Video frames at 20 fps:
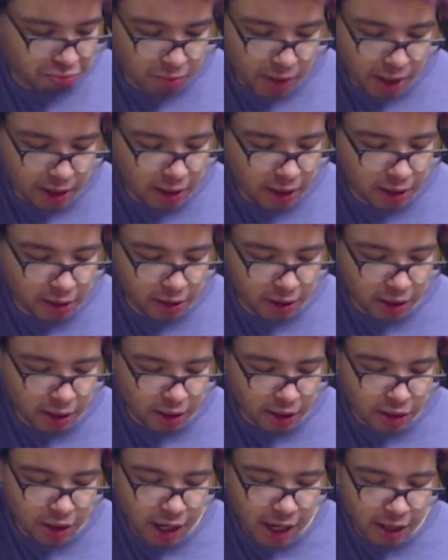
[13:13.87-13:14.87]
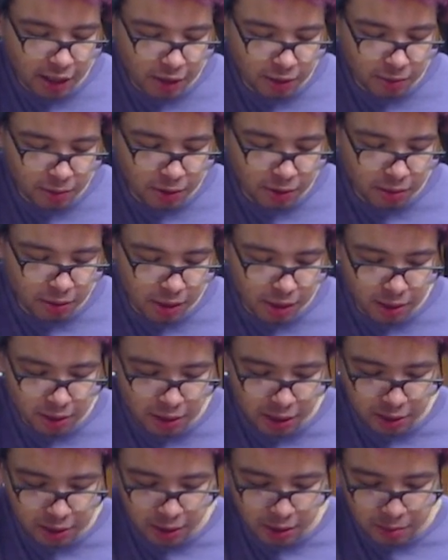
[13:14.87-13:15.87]
It tastes like exactly what you think it
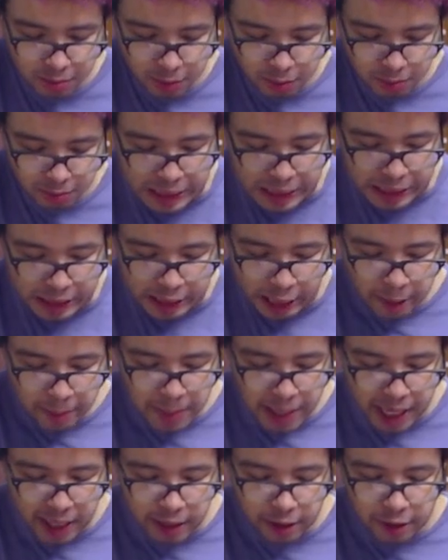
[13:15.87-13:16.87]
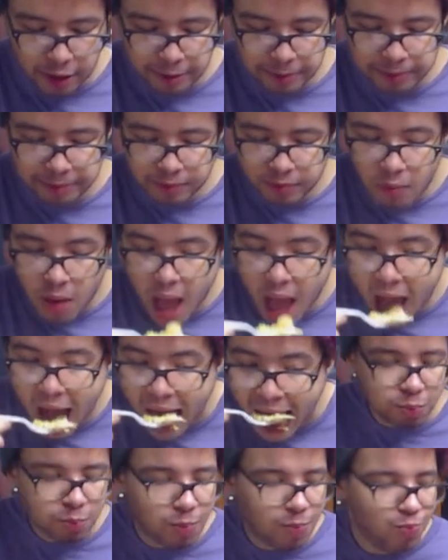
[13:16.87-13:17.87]
tastes like, bro. Not bad at all.
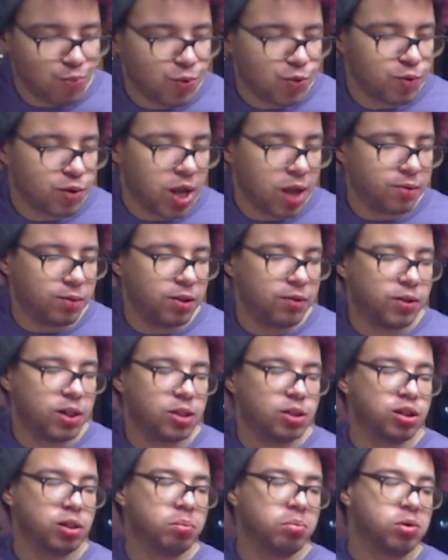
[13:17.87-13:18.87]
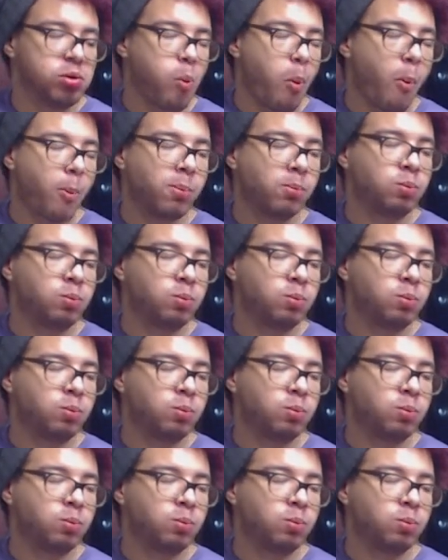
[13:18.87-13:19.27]
It was definitely very simple.